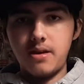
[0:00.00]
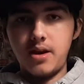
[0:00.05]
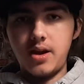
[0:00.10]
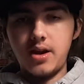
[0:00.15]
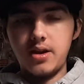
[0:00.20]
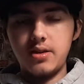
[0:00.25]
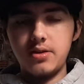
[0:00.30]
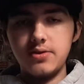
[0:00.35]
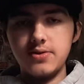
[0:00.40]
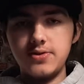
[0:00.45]

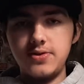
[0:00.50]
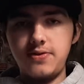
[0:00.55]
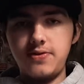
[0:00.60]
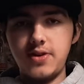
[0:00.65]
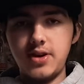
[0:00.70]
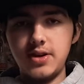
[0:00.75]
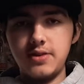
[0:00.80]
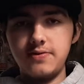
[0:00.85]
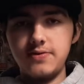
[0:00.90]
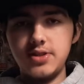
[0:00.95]
of those
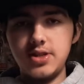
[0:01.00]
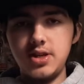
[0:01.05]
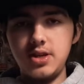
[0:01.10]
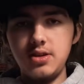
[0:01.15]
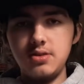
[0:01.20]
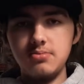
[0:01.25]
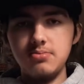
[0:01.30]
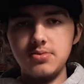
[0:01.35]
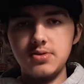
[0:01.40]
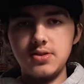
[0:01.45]
five
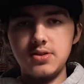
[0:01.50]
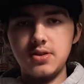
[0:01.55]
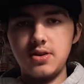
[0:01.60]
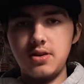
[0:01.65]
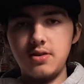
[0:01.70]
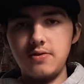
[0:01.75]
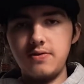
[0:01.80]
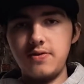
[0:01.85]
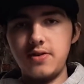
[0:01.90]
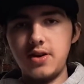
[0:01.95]
teams,
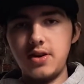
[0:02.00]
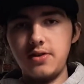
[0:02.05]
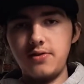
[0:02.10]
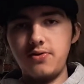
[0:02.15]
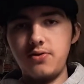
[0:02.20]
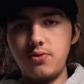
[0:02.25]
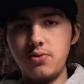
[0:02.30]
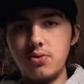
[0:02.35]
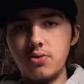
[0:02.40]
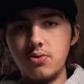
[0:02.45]
all
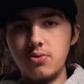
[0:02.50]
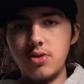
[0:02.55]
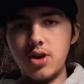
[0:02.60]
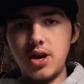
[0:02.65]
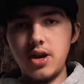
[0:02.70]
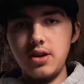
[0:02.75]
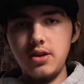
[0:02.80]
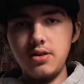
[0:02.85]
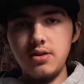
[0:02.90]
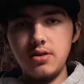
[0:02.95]
five were
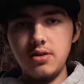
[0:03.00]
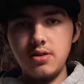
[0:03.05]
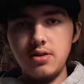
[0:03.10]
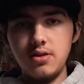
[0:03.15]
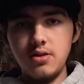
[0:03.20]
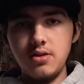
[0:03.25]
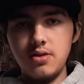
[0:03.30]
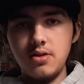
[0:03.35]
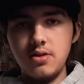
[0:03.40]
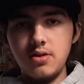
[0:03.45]
right.
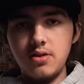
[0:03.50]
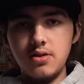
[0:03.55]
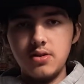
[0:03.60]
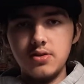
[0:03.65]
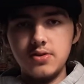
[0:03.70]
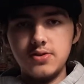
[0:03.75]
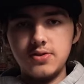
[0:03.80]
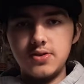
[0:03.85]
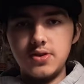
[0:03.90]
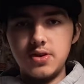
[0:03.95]

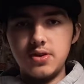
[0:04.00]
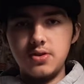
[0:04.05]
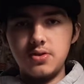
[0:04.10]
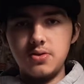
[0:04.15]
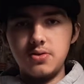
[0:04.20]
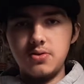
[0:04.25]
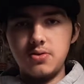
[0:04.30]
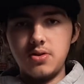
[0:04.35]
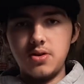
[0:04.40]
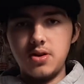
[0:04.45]

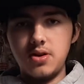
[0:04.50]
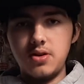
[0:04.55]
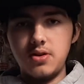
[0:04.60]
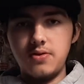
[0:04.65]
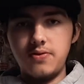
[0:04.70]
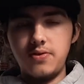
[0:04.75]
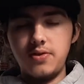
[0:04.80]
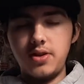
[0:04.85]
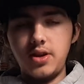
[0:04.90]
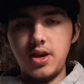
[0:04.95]

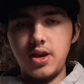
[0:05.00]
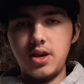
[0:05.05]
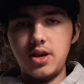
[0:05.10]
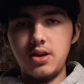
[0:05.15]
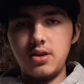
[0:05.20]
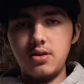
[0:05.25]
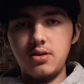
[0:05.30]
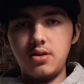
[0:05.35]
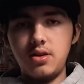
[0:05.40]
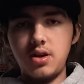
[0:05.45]
For the
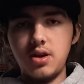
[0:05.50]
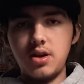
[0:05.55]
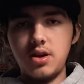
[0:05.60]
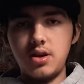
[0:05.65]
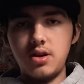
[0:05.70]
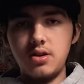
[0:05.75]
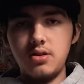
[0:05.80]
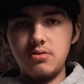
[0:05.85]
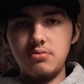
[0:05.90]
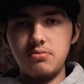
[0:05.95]
NL, I
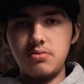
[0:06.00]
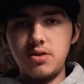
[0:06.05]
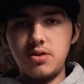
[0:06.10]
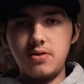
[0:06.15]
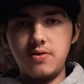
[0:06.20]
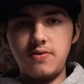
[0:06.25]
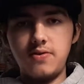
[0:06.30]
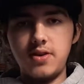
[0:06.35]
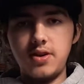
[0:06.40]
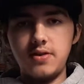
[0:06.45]
got
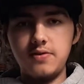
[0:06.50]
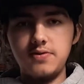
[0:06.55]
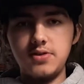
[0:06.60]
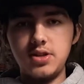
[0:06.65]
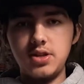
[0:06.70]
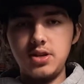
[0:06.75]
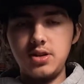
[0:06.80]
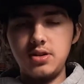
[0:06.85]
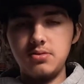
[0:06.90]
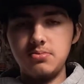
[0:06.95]
all five
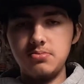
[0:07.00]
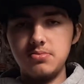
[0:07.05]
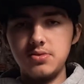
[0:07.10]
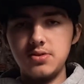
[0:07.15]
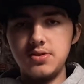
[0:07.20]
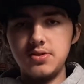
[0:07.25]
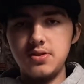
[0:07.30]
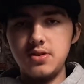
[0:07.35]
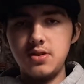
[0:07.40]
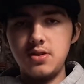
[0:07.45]

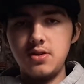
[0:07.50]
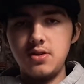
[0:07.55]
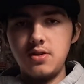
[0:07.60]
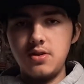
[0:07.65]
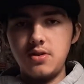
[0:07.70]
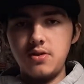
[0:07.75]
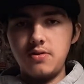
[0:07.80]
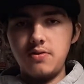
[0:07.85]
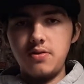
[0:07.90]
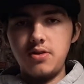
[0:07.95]
teams.
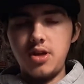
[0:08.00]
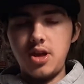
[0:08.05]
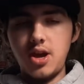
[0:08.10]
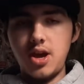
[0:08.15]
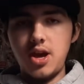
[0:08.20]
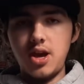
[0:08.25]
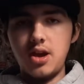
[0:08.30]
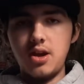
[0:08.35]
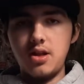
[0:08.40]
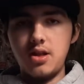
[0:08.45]
For
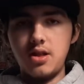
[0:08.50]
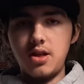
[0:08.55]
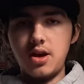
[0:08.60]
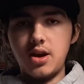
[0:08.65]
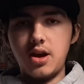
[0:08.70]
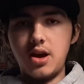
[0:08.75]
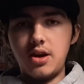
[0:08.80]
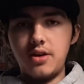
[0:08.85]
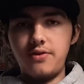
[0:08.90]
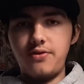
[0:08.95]
the AL, I
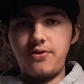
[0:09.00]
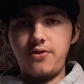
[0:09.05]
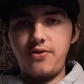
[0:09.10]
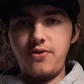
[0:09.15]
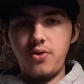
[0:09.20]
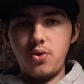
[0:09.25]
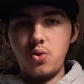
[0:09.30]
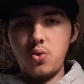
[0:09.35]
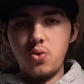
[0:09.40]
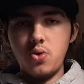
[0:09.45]
got
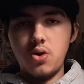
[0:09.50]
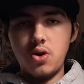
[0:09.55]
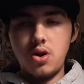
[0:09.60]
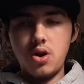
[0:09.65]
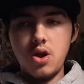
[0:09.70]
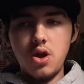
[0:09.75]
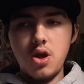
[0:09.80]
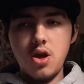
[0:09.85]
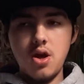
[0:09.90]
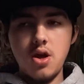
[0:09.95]
four.